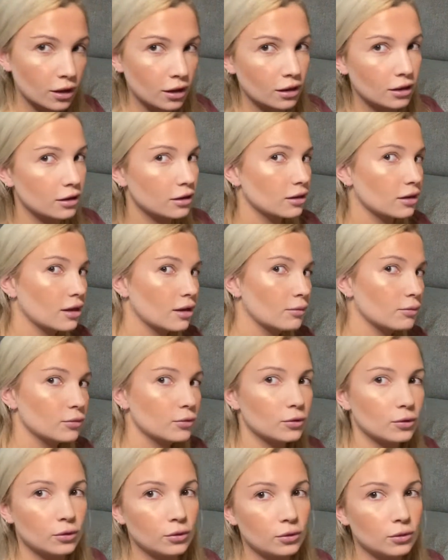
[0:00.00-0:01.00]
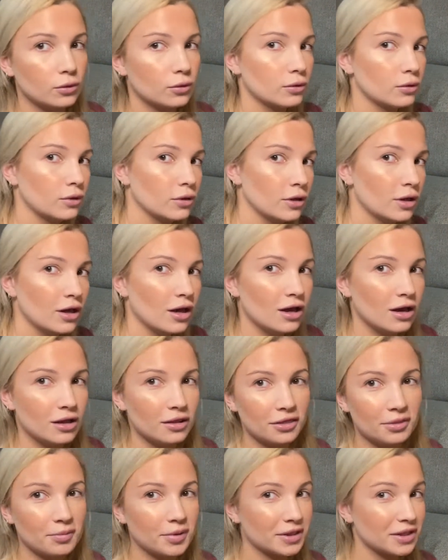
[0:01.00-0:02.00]
Look at that. Ooh.
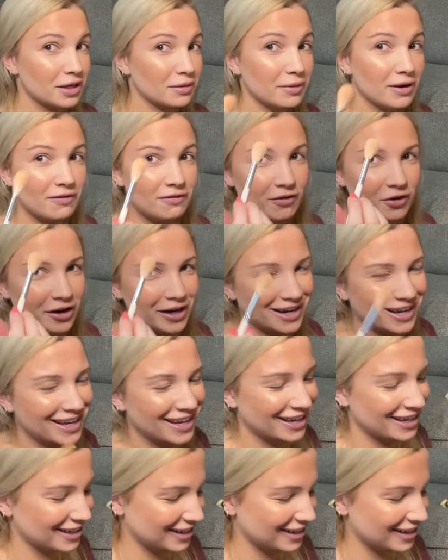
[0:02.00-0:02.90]
But look at my forehead.